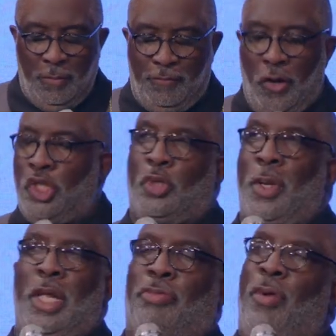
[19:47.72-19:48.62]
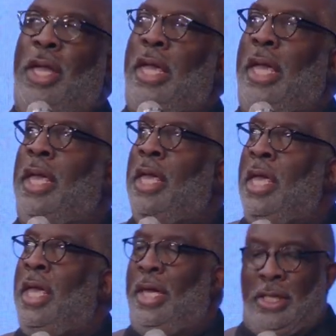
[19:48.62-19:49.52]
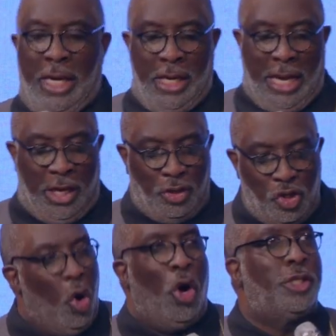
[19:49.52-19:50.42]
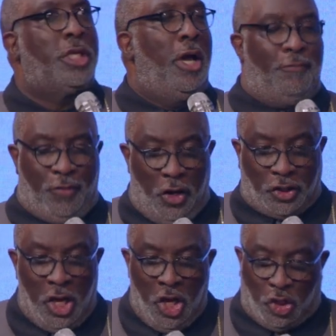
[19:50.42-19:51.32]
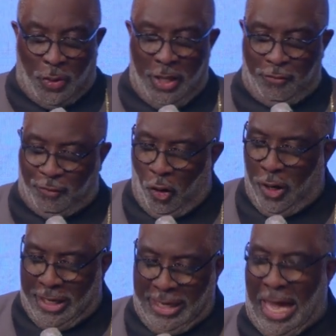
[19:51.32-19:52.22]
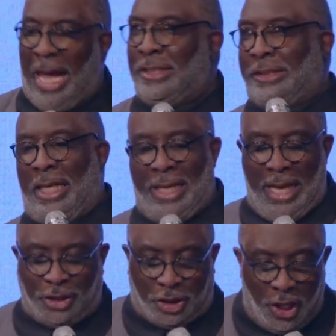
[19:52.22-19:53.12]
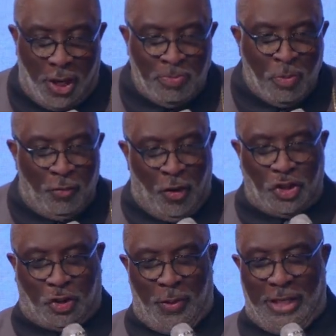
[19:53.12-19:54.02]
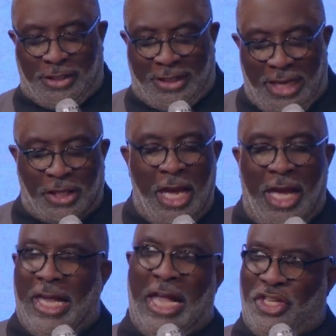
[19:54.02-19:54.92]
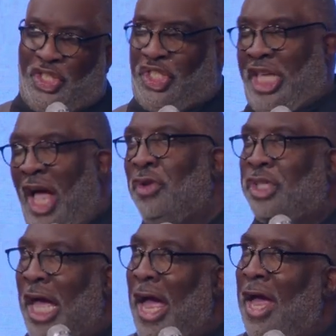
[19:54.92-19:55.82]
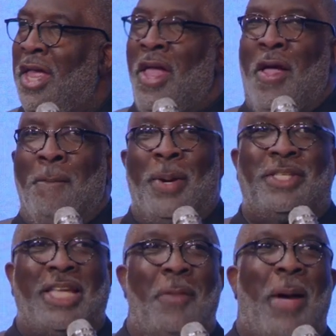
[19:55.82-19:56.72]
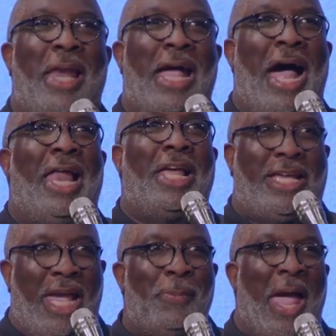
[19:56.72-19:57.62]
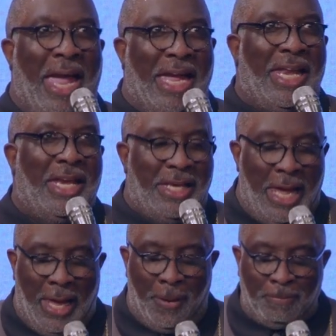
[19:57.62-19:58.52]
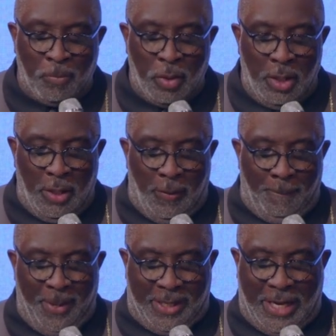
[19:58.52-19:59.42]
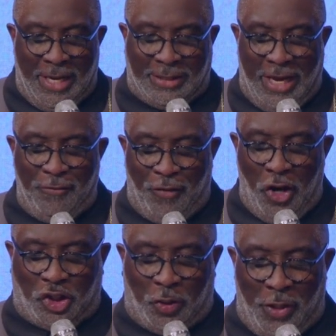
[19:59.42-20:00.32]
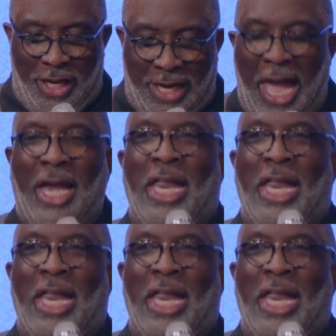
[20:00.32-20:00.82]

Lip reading: Verse 23, he ignores her. Verse 24, he isolates her. Verse 26, he insults her. But somebody holler, keep hanging in there. Because in verse 28,